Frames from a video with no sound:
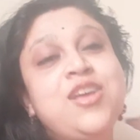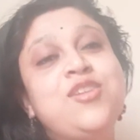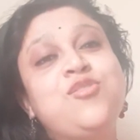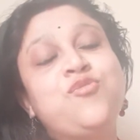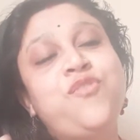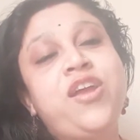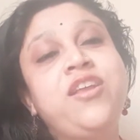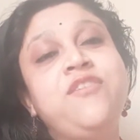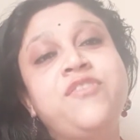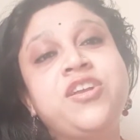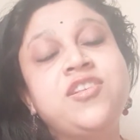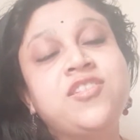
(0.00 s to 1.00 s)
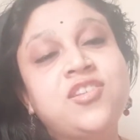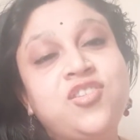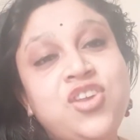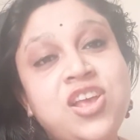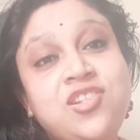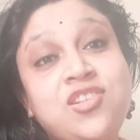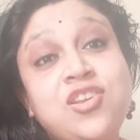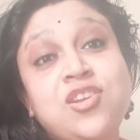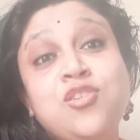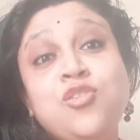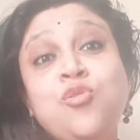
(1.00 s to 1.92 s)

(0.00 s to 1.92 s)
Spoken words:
it's very, very suggested